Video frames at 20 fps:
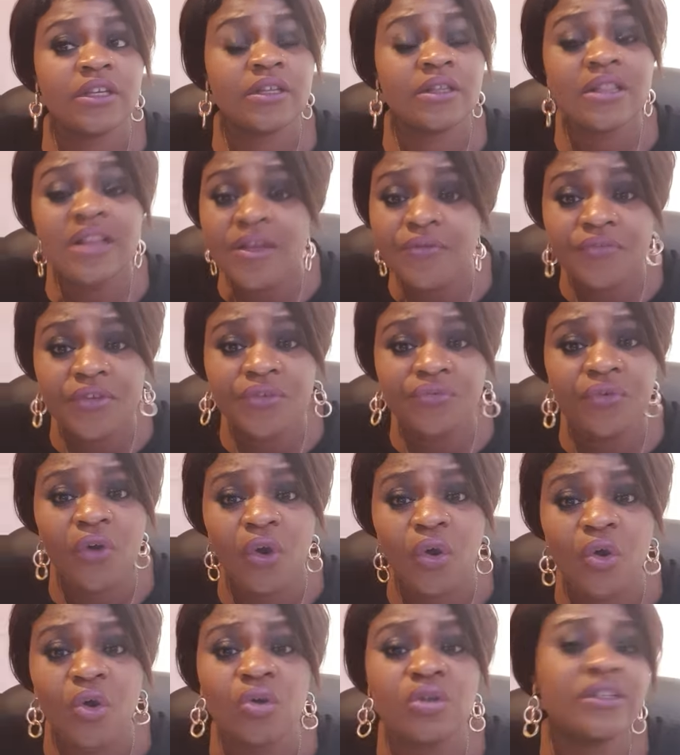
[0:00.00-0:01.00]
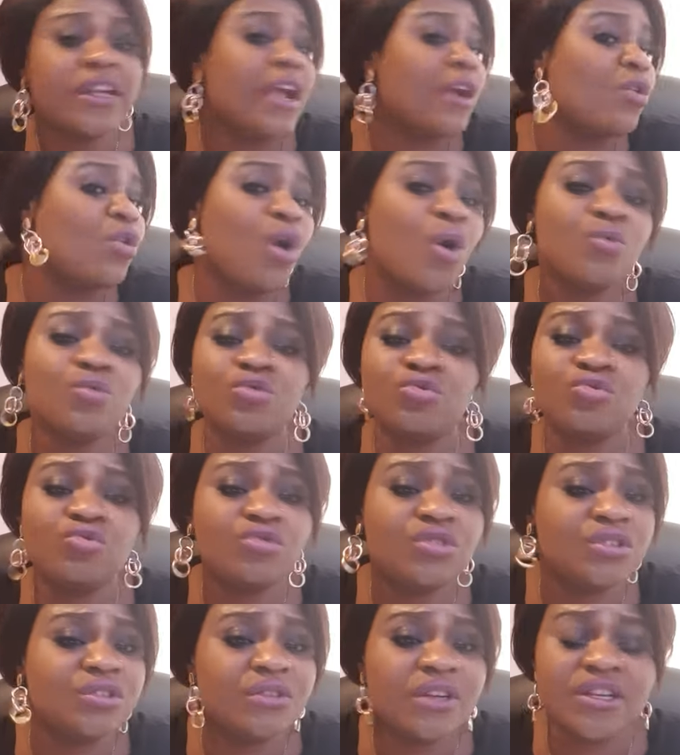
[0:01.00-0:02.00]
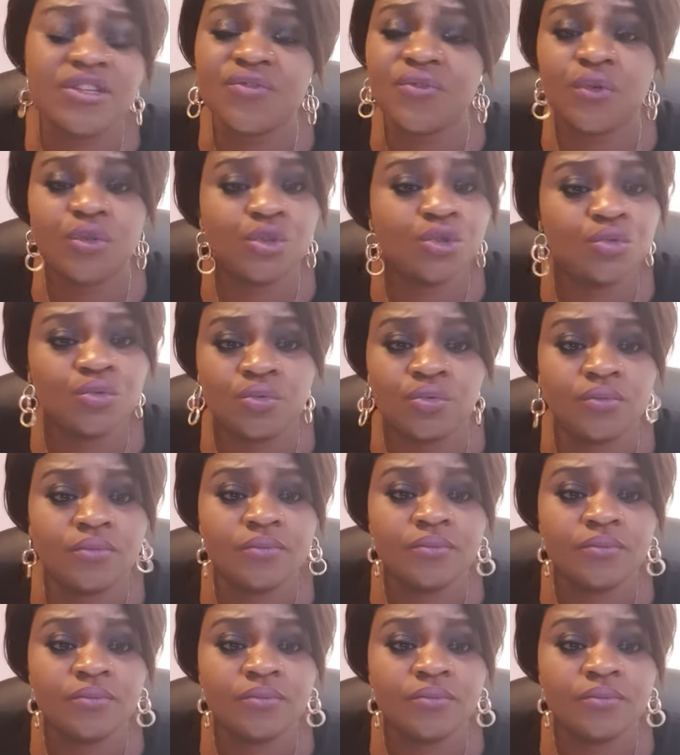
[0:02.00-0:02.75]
Leave it for God and God will do the rest for you.